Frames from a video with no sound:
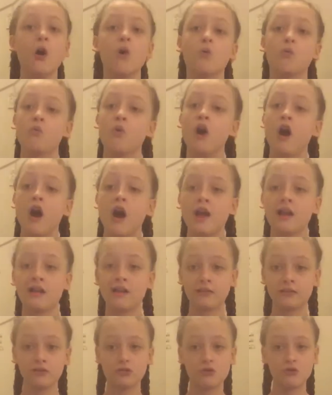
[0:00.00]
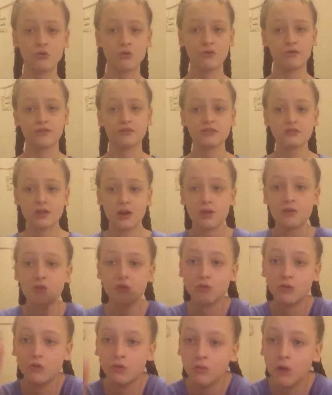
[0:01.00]
what I like to call the
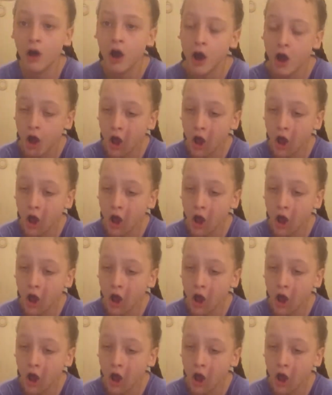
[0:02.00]
so-called